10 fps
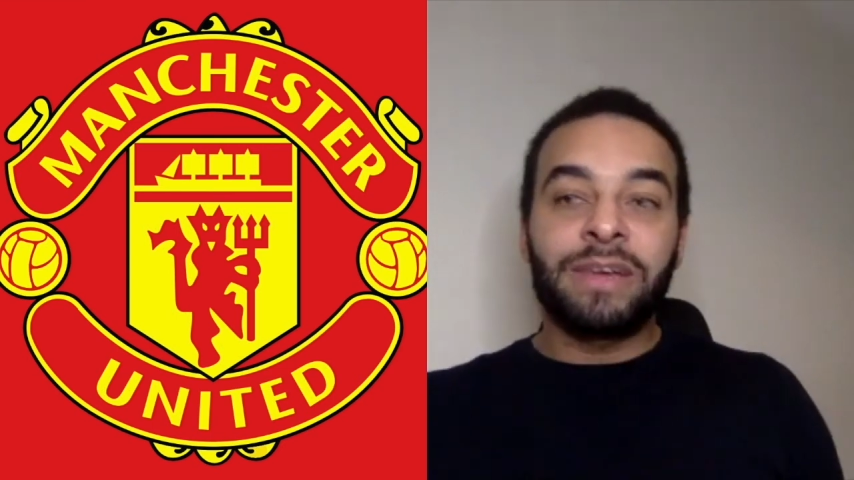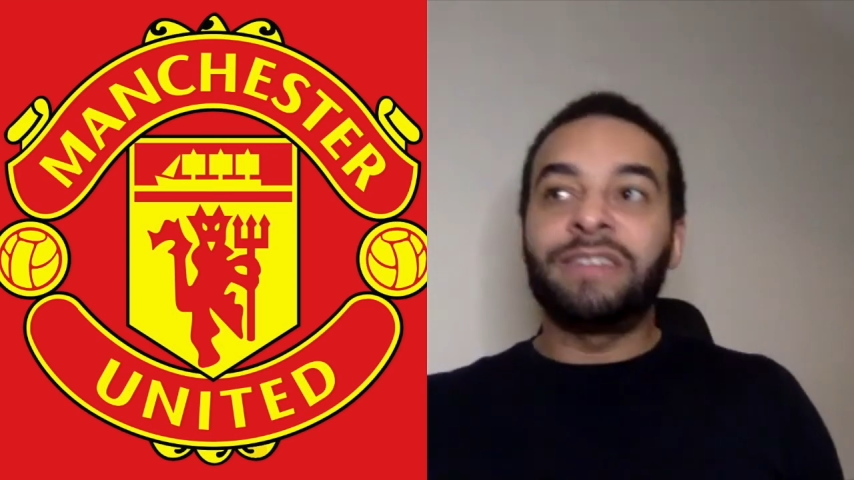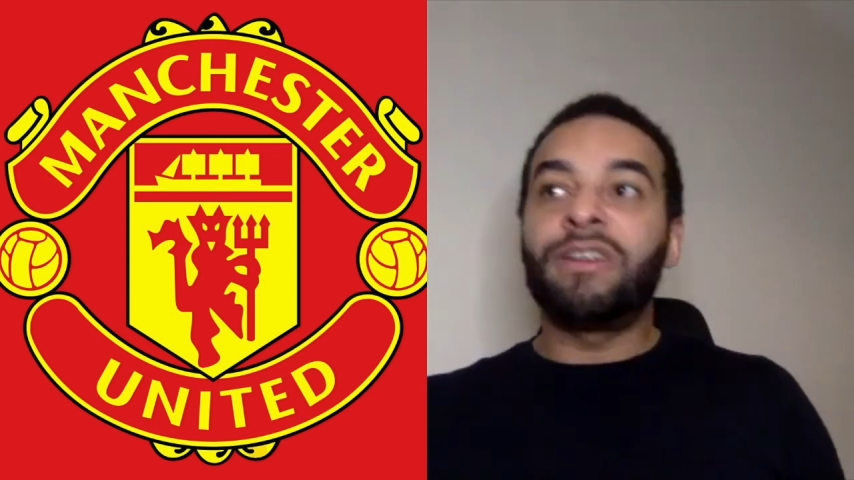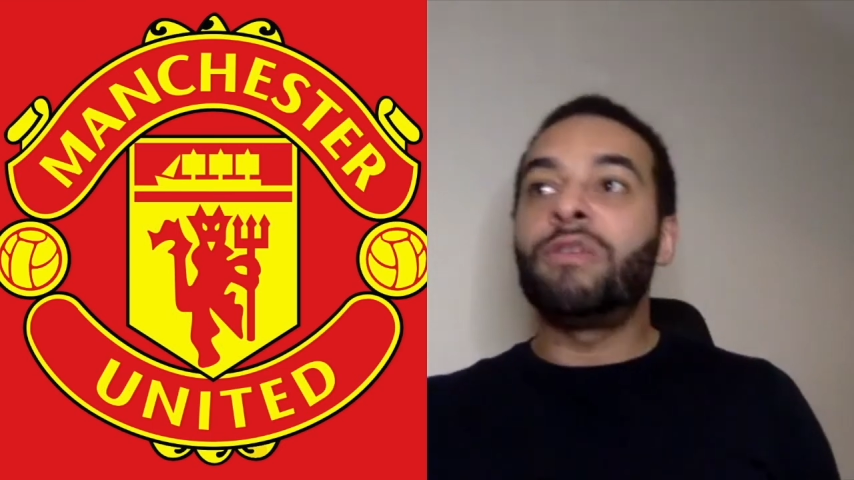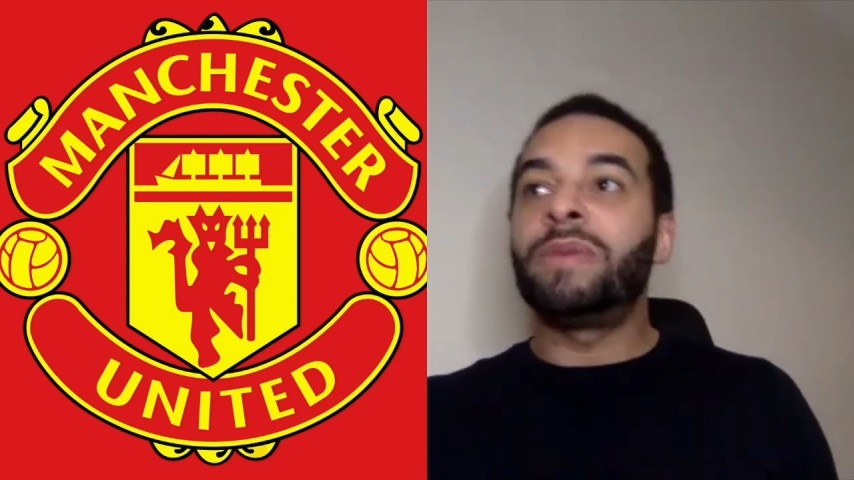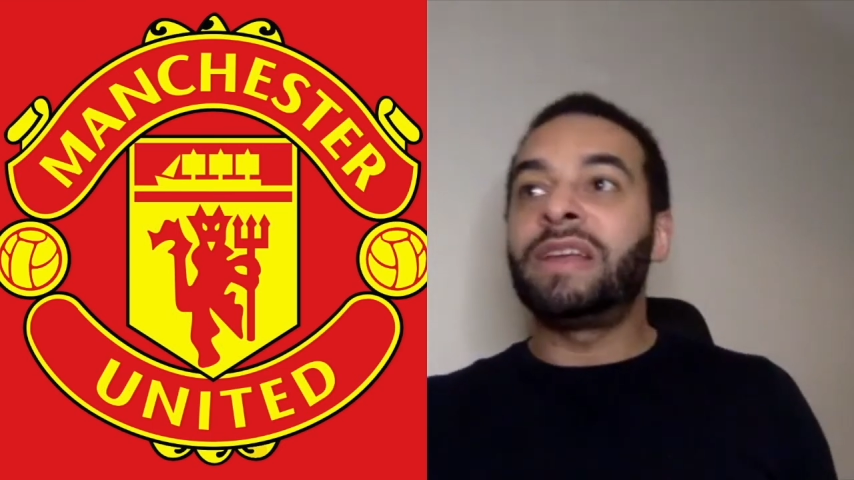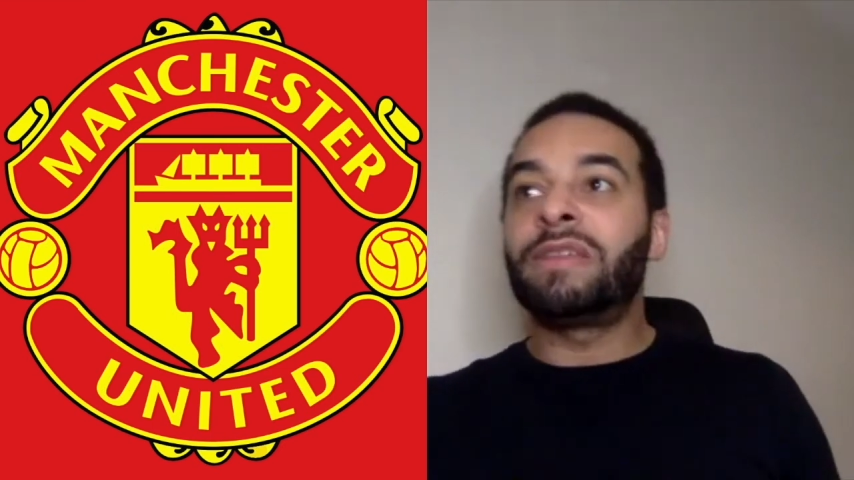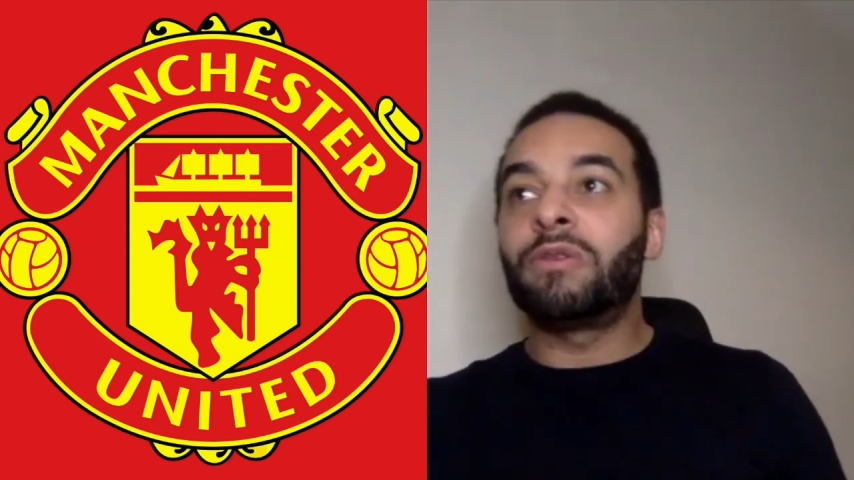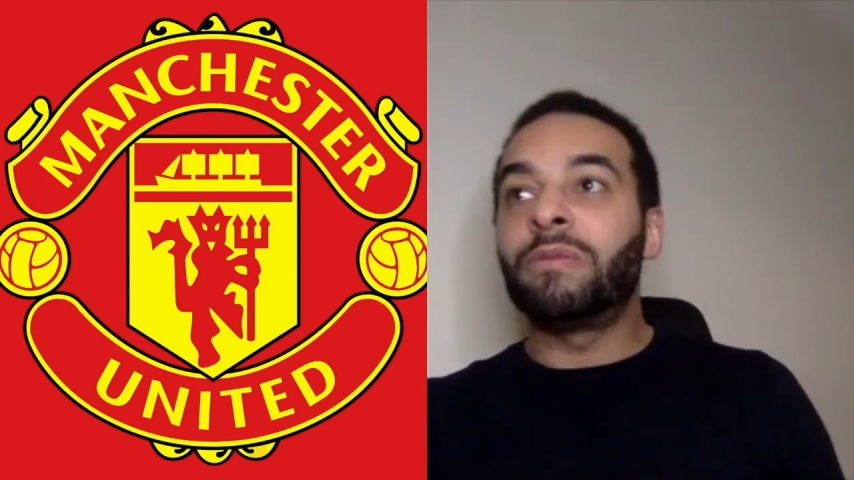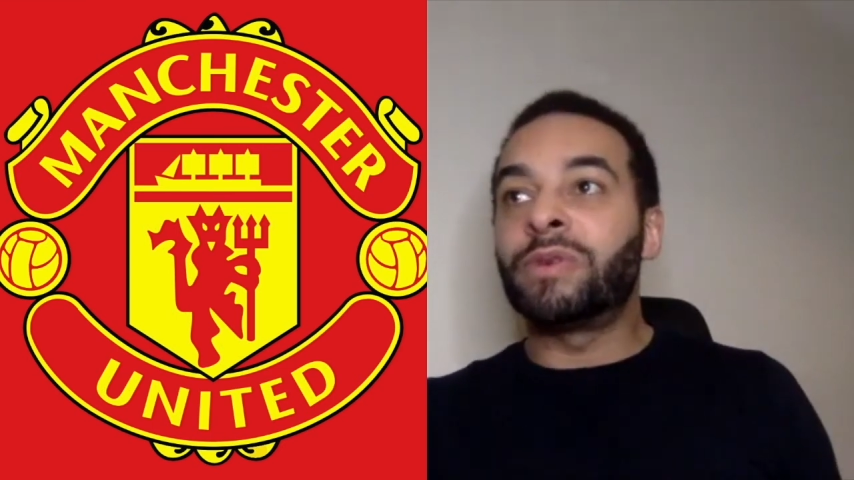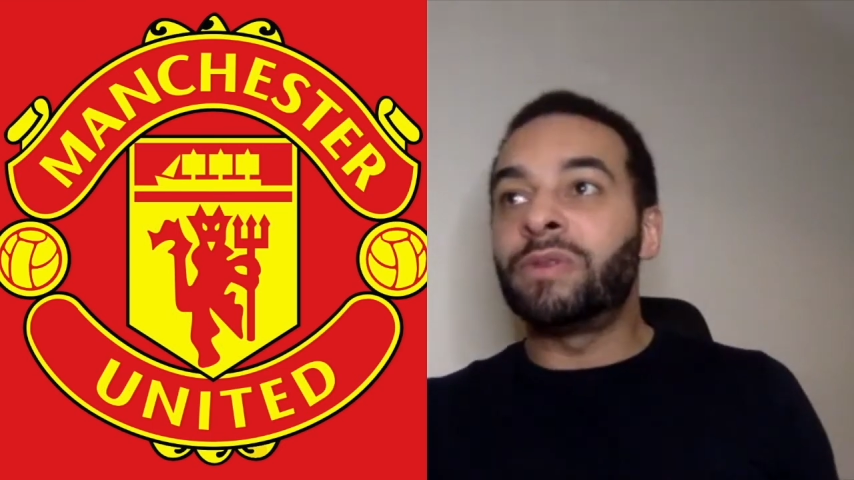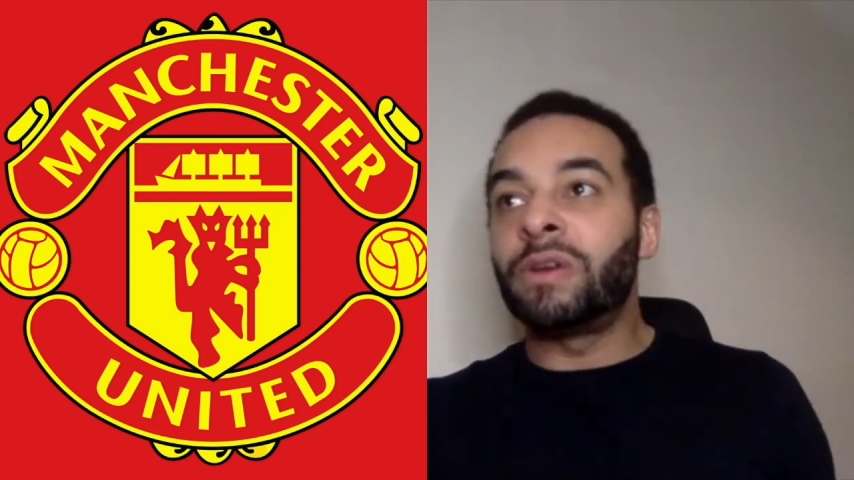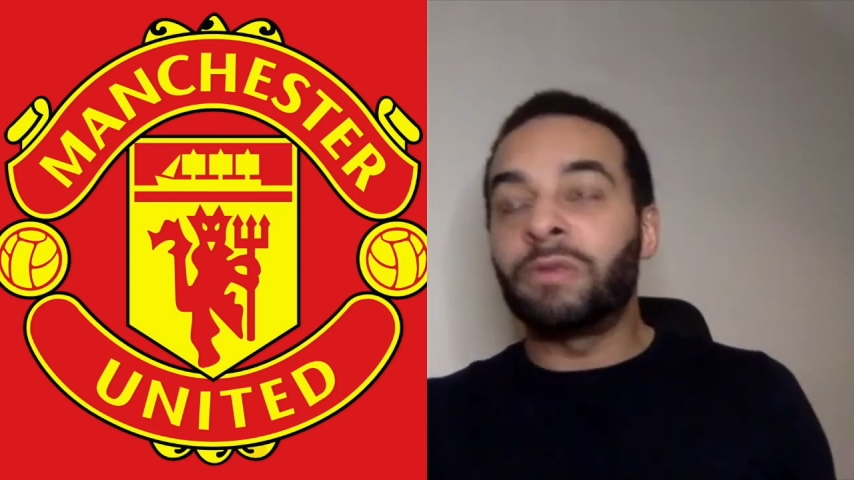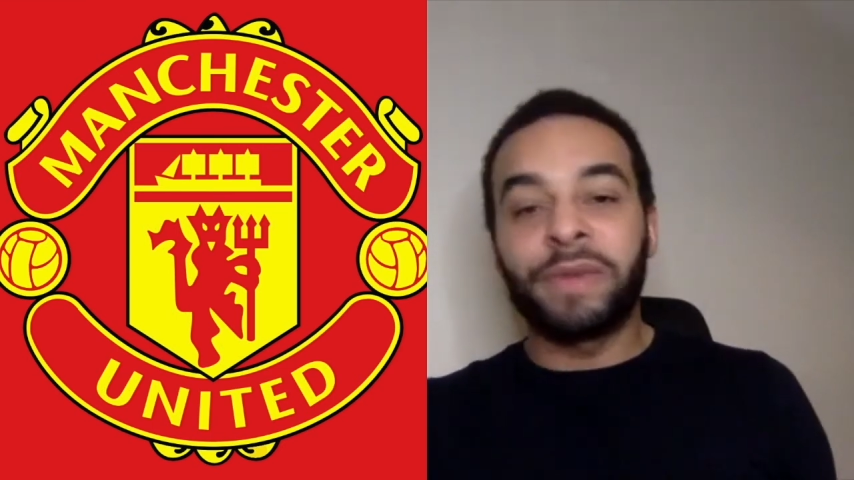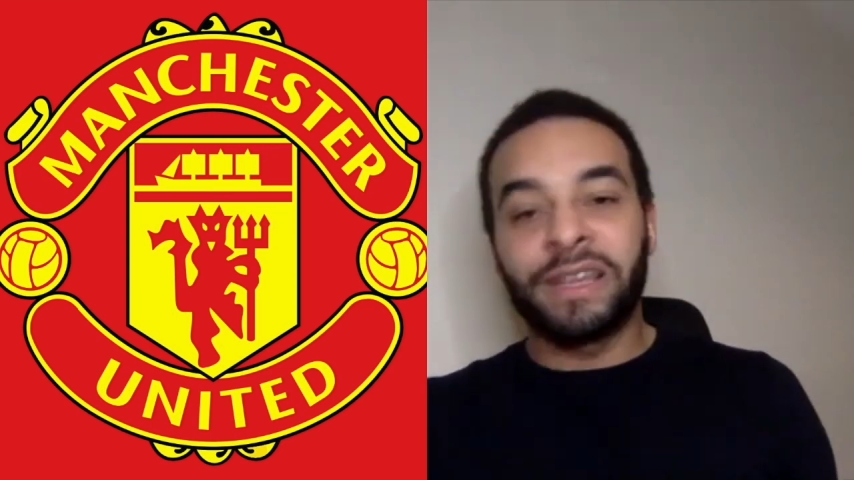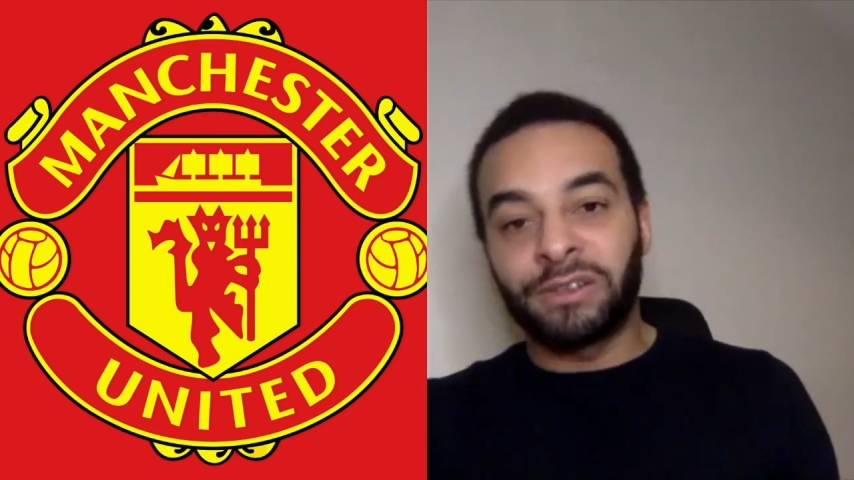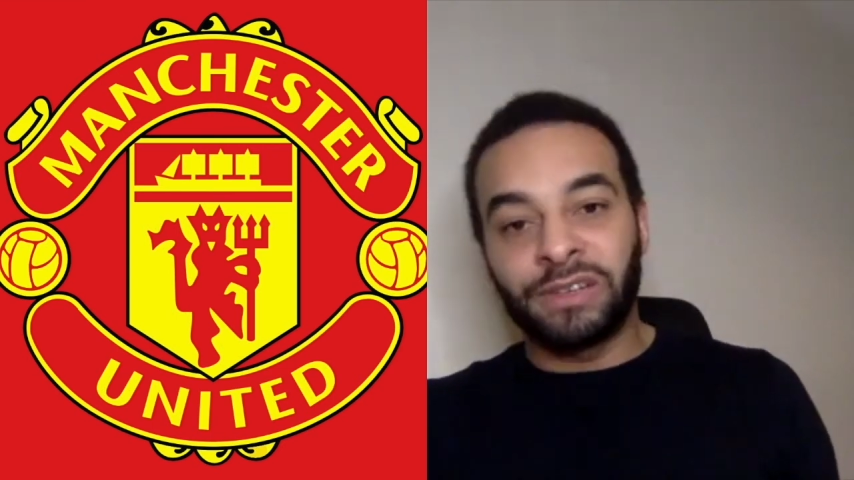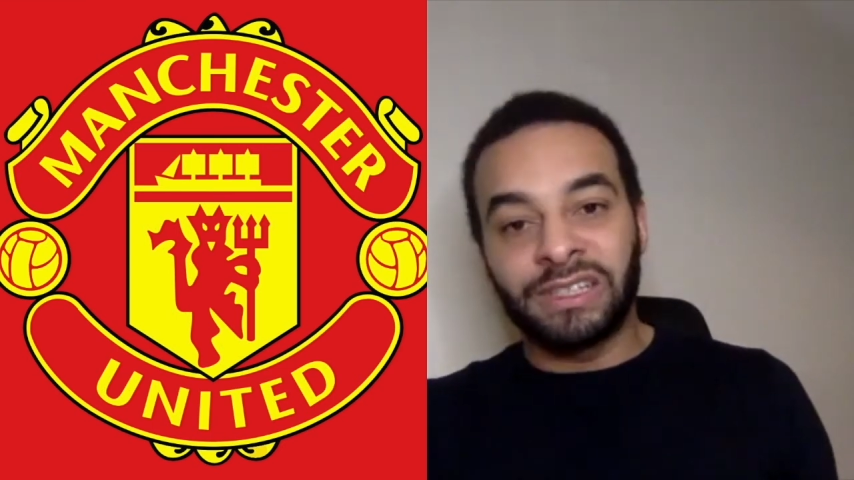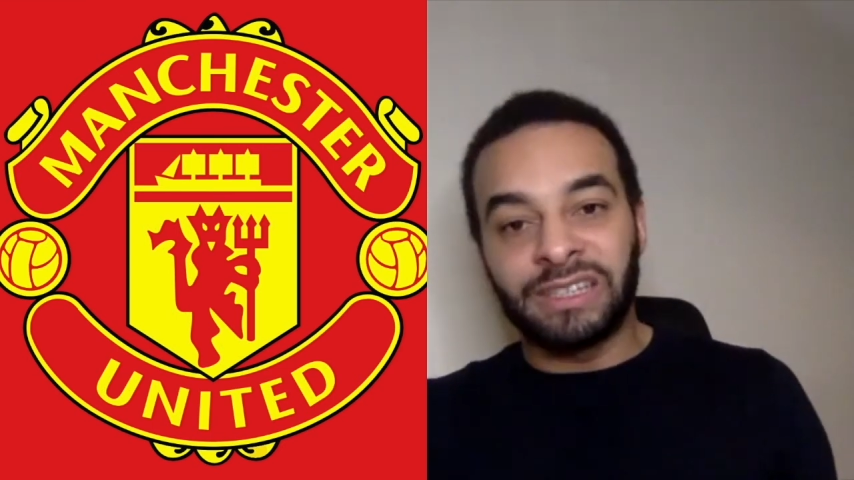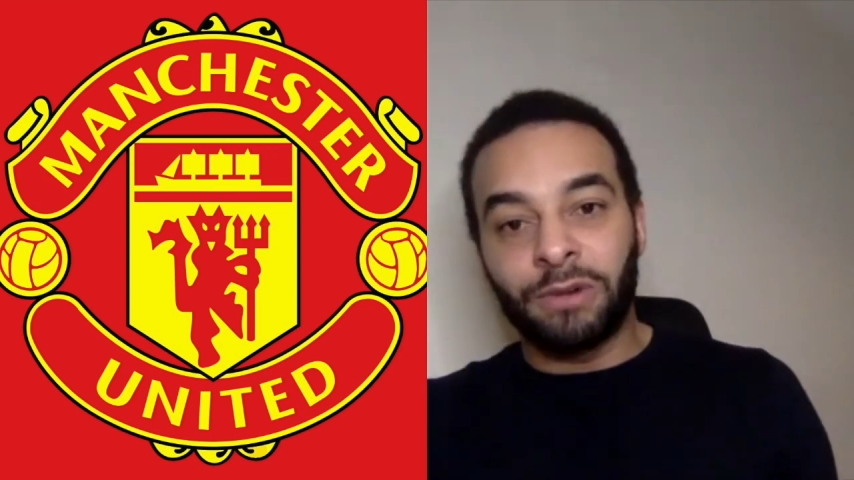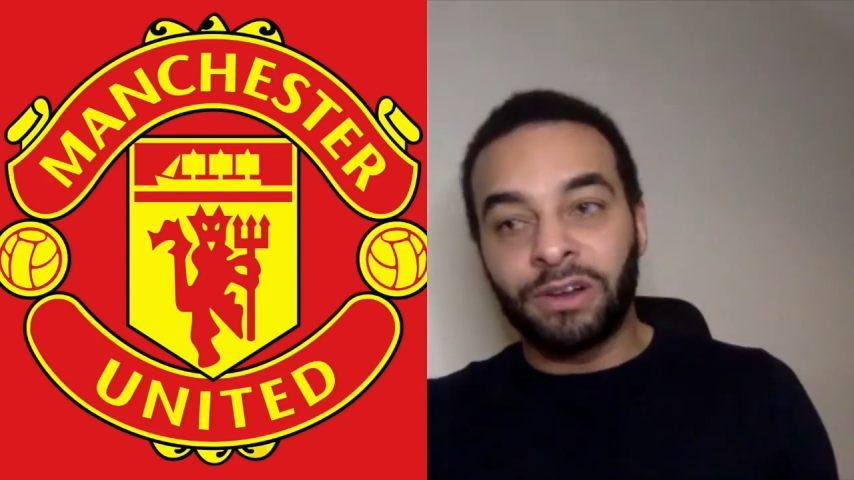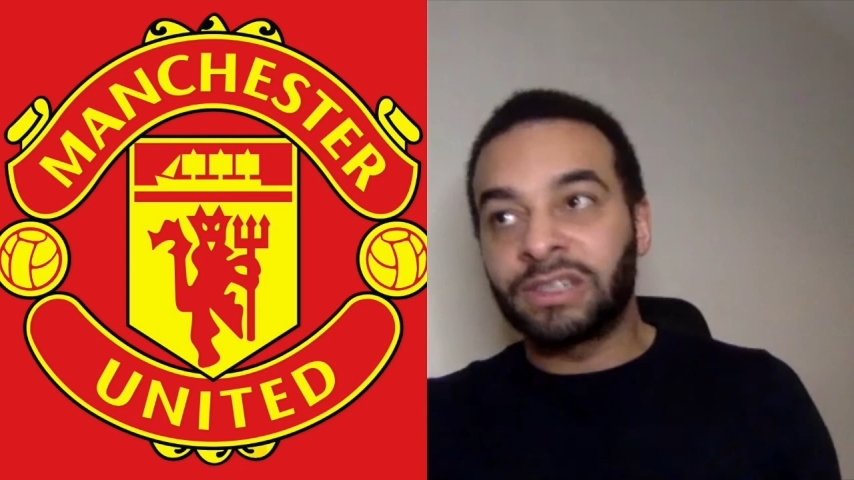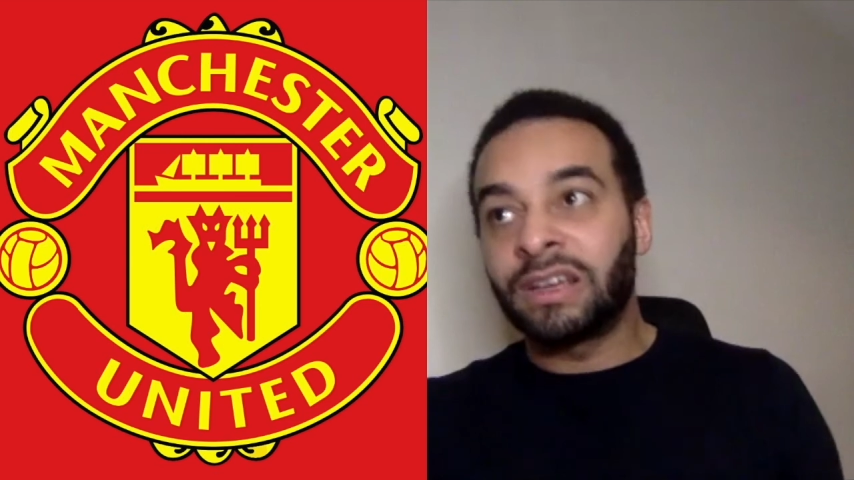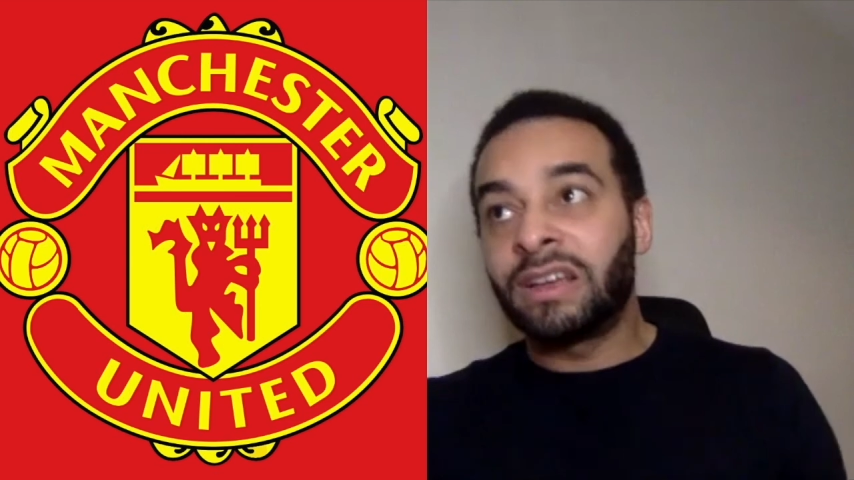Nobody thought Bruno would be as good as he was.